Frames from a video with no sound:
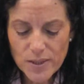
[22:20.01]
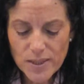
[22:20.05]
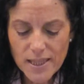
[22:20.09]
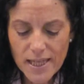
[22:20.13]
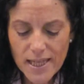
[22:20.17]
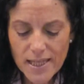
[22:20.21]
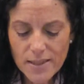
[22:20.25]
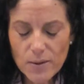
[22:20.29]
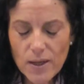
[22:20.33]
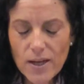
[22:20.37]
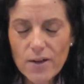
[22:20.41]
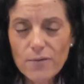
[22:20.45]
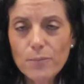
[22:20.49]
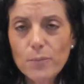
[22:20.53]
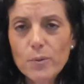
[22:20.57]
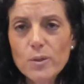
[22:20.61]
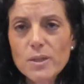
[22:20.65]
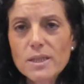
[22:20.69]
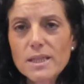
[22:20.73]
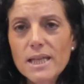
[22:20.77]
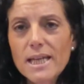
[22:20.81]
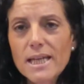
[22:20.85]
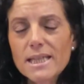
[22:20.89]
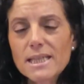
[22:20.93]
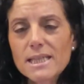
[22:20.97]
present, have
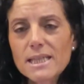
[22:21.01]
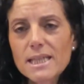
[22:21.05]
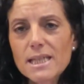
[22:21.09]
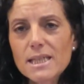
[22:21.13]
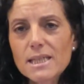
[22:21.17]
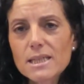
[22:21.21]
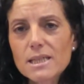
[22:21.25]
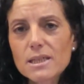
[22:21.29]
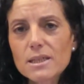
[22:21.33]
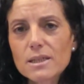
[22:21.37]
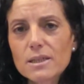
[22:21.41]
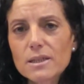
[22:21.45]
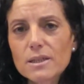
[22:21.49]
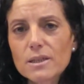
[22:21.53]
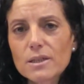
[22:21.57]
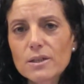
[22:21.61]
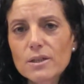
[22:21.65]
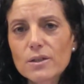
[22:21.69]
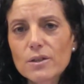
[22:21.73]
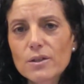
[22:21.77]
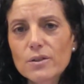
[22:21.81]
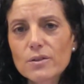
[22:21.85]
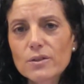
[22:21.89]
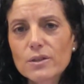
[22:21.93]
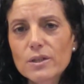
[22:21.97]
presented
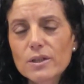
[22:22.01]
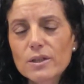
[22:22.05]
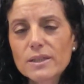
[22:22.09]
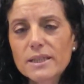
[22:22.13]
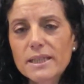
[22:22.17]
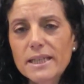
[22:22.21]
uh,